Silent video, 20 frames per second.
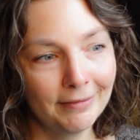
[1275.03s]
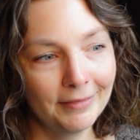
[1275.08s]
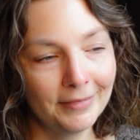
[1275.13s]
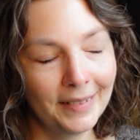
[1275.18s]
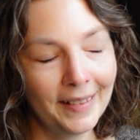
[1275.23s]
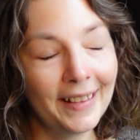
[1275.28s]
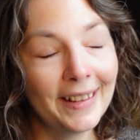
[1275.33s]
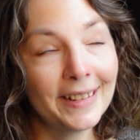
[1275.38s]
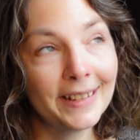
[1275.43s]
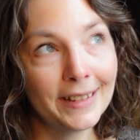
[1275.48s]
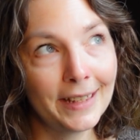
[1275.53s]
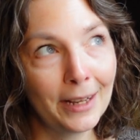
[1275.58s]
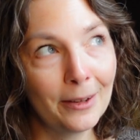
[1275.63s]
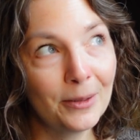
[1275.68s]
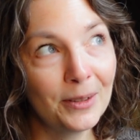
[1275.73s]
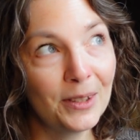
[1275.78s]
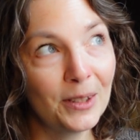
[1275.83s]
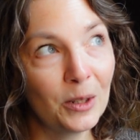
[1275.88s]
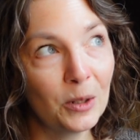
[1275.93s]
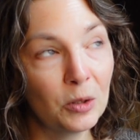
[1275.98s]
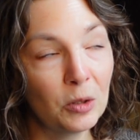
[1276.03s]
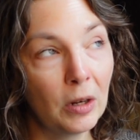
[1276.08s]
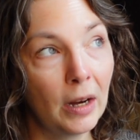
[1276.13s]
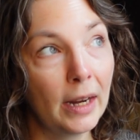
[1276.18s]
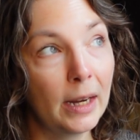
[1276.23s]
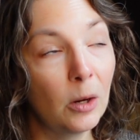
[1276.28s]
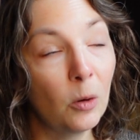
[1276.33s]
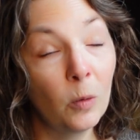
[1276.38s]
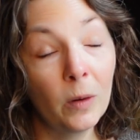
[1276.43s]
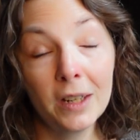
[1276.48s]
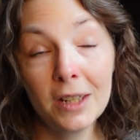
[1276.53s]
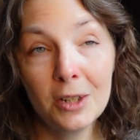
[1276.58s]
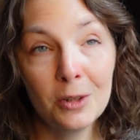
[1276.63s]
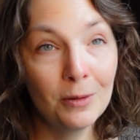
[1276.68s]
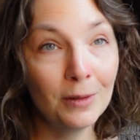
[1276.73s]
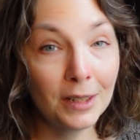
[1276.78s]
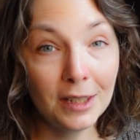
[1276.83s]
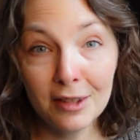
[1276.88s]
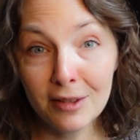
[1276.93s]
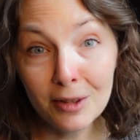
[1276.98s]
this sounds so trite, what you
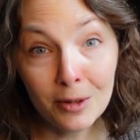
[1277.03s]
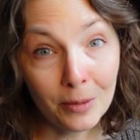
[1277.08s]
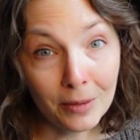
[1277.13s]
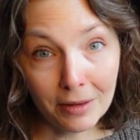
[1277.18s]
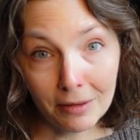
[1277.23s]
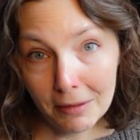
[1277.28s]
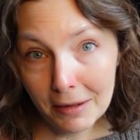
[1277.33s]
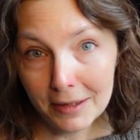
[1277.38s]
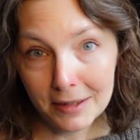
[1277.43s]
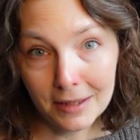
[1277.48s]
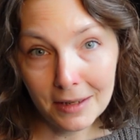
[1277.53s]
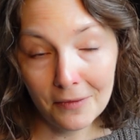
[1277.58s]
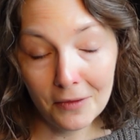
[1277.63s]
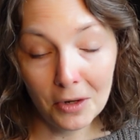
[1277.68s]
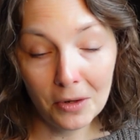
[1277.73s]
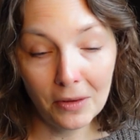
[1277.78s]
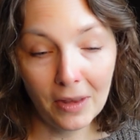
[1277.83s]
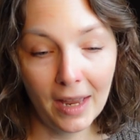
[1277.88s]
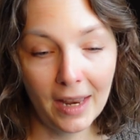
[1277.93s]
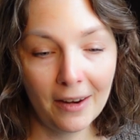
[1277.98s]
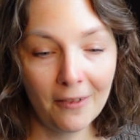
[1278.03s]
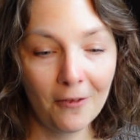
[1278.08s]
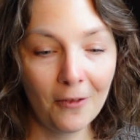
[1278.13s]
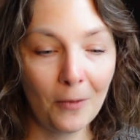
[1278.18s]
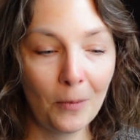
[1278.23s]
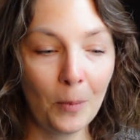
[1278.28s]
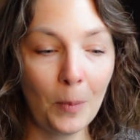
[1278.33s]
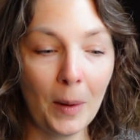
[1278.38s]
want to do with the rest of your life,